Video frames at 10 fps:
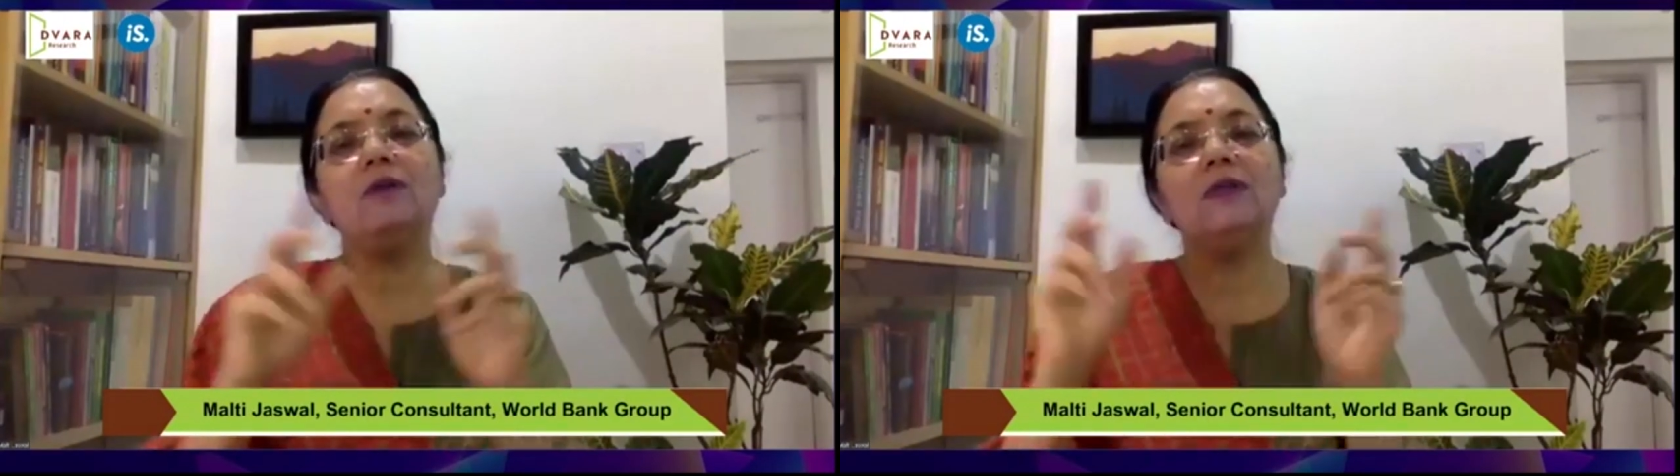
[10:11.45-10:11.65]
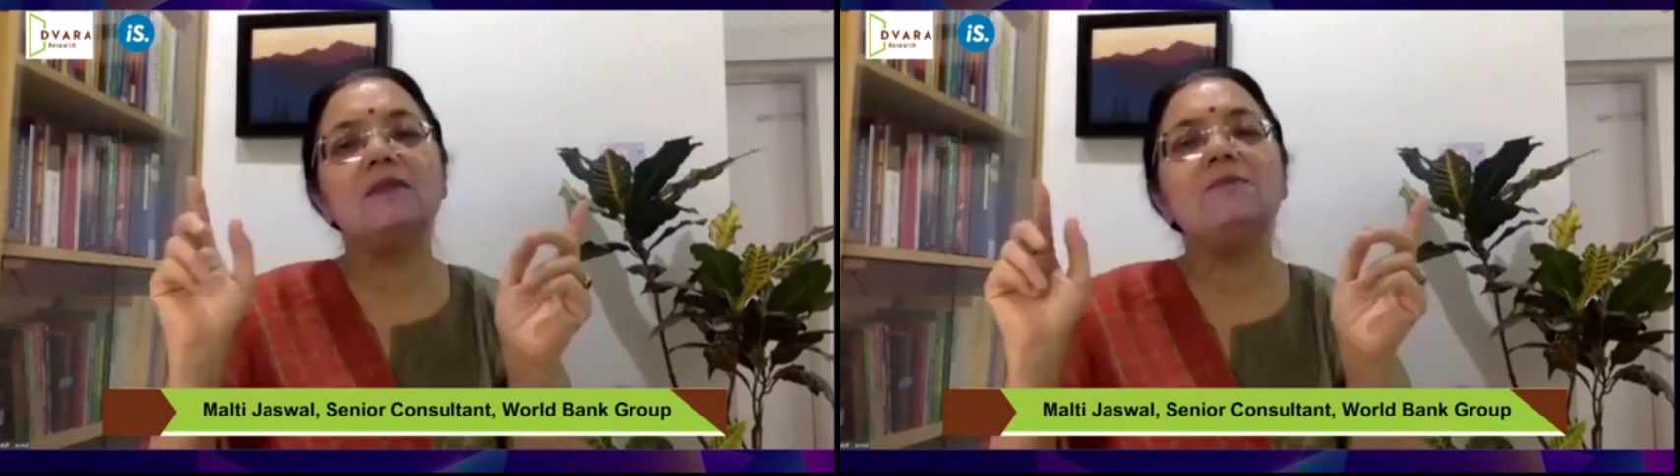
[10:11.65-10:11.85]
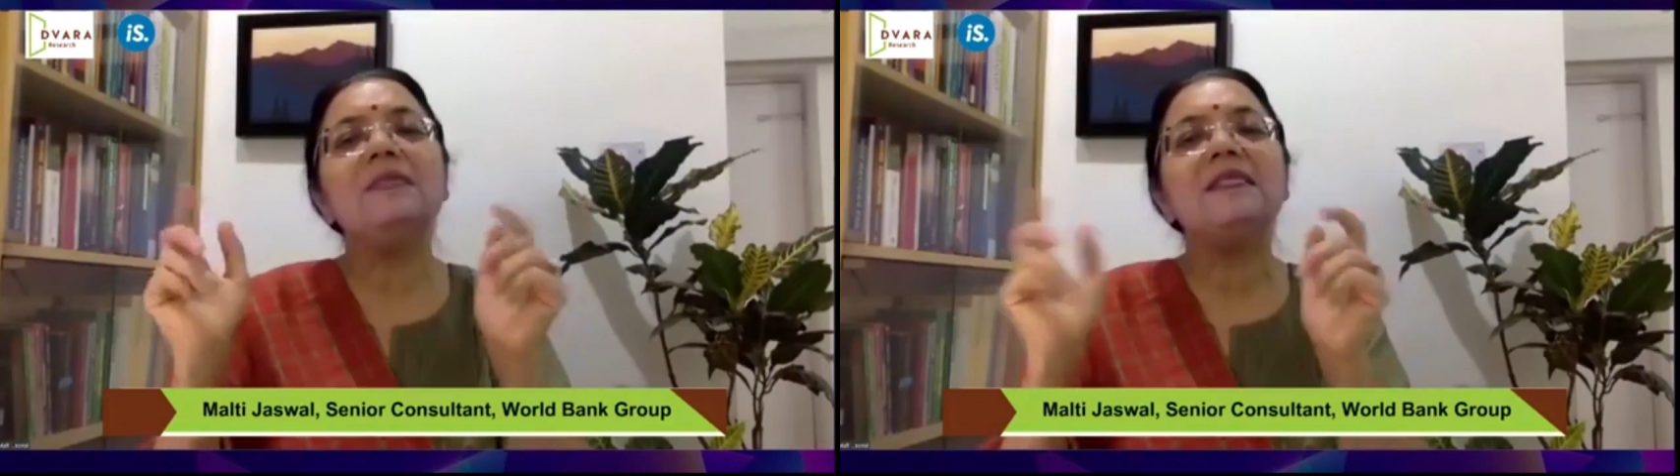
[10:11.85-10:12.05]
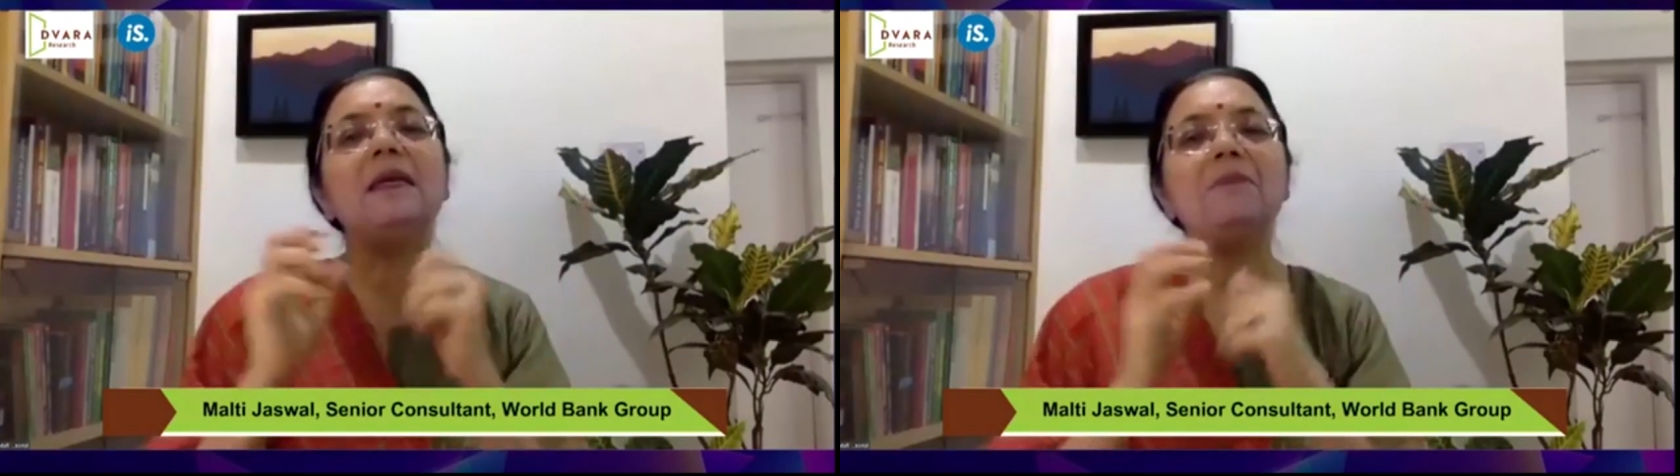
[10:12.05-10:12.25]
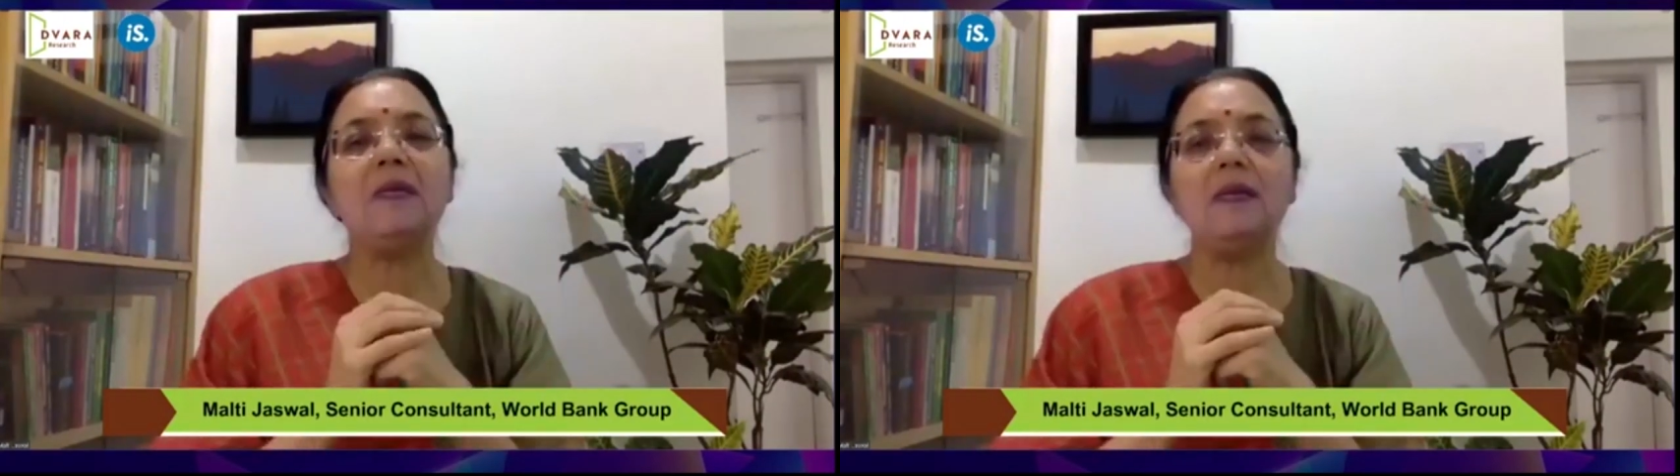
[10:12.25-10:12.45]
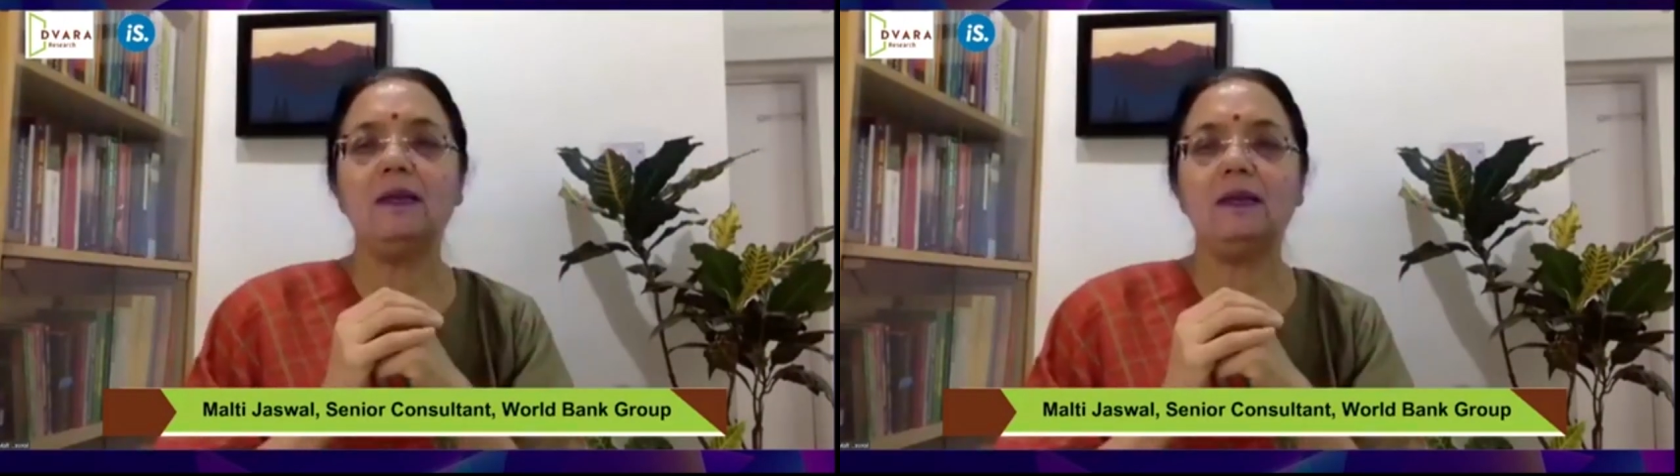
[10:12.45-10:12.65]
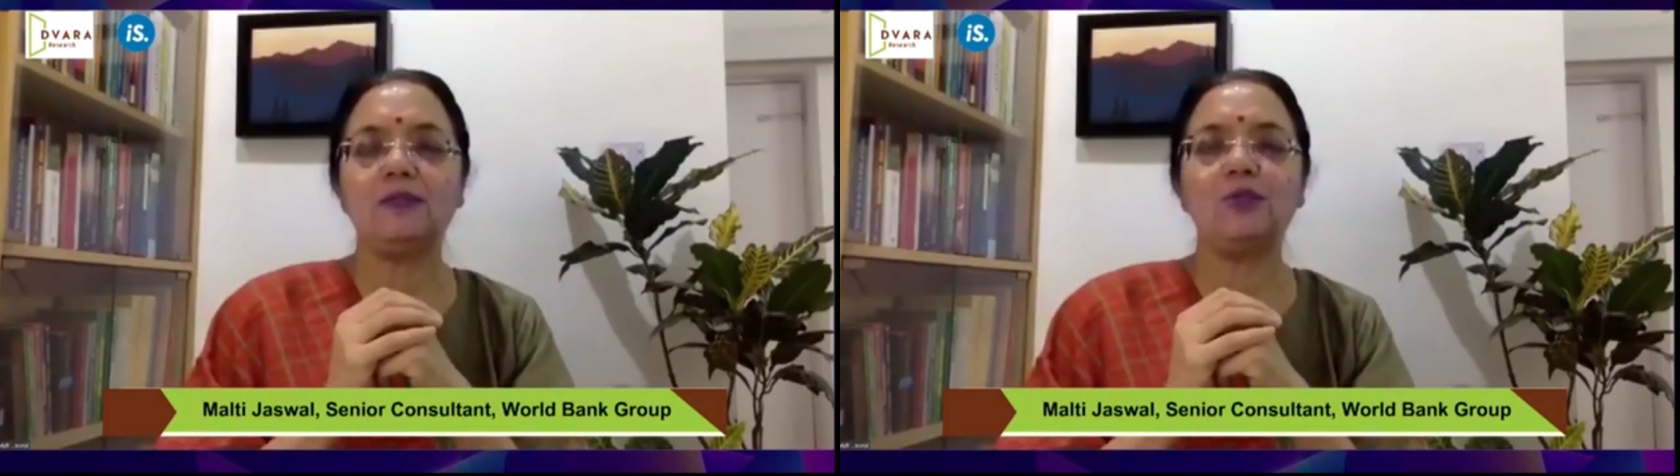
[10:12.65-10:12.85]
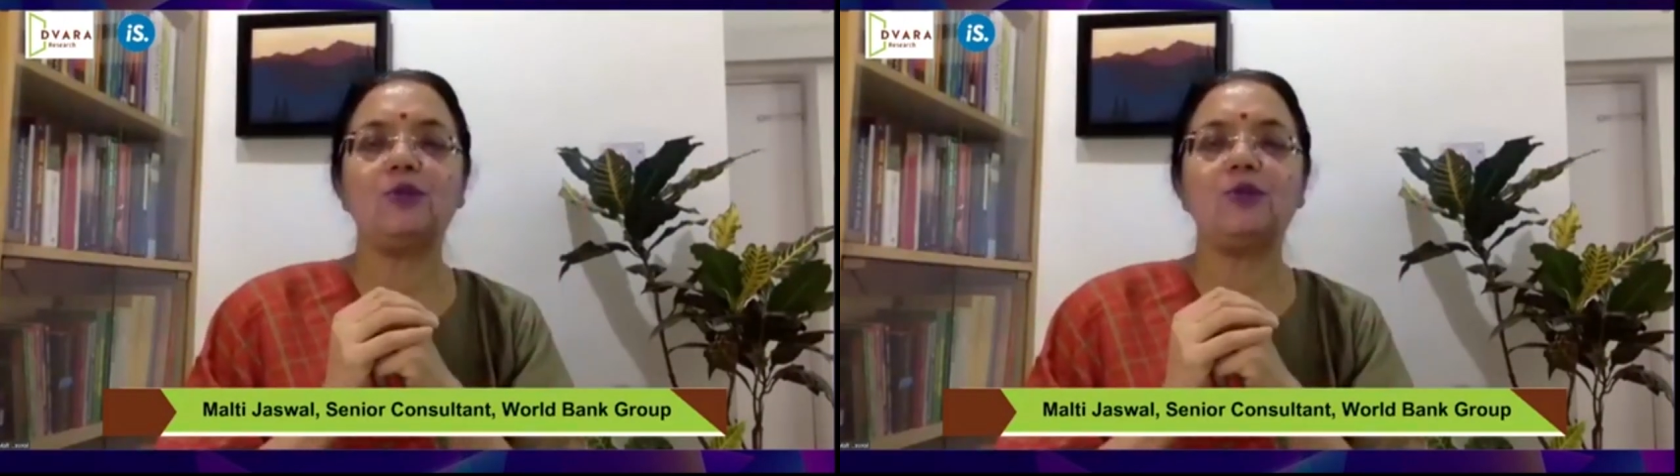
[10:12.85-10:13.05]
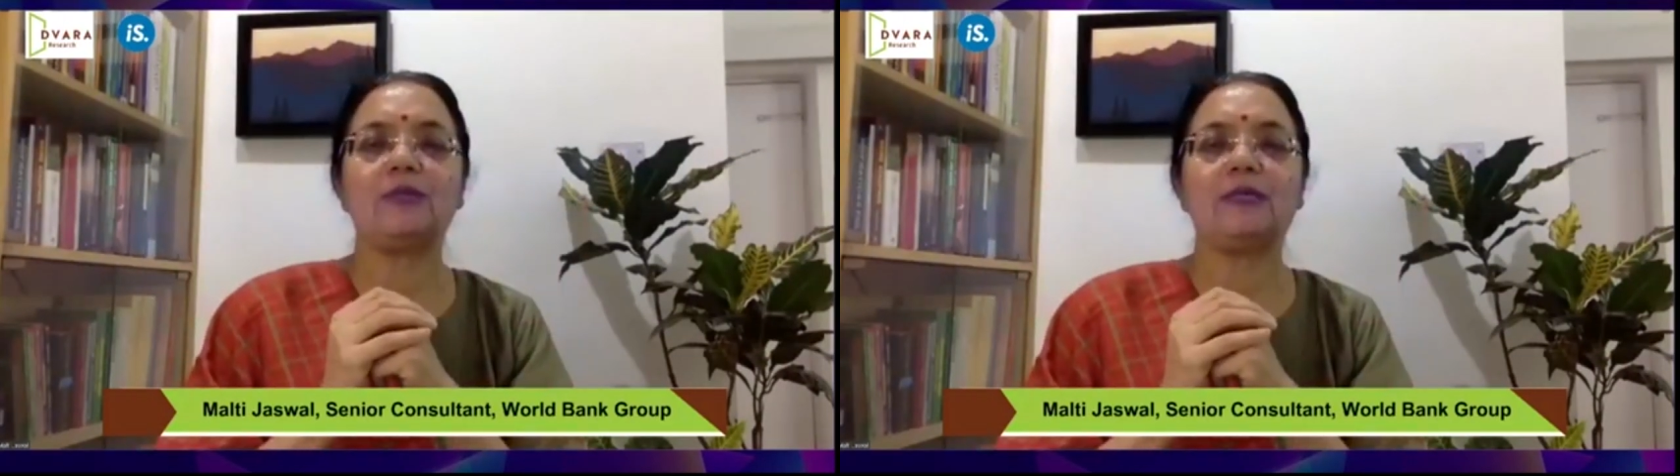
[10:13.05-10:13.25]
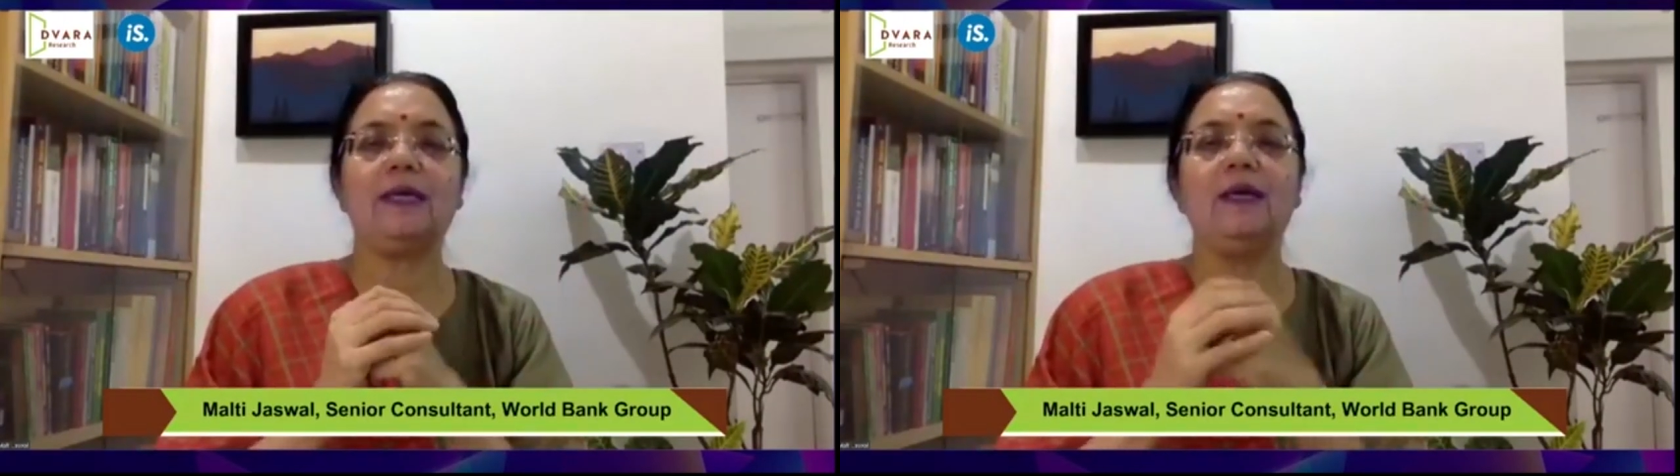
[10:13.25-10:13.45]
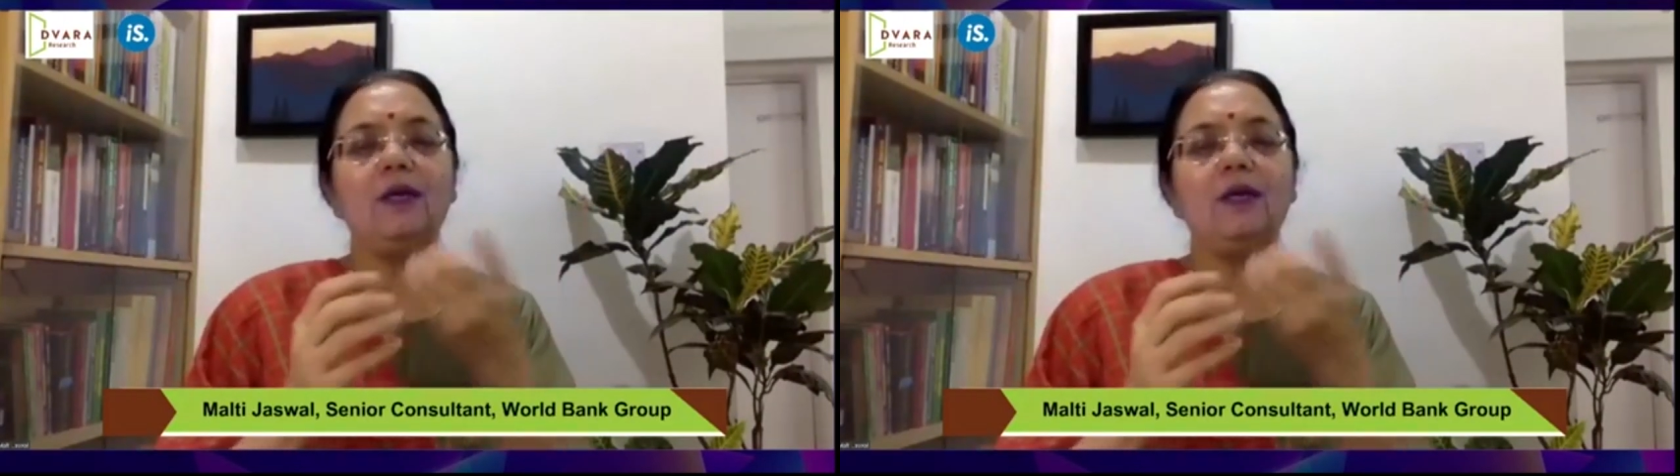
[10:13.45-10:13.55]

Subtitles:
this missing middle, so to say.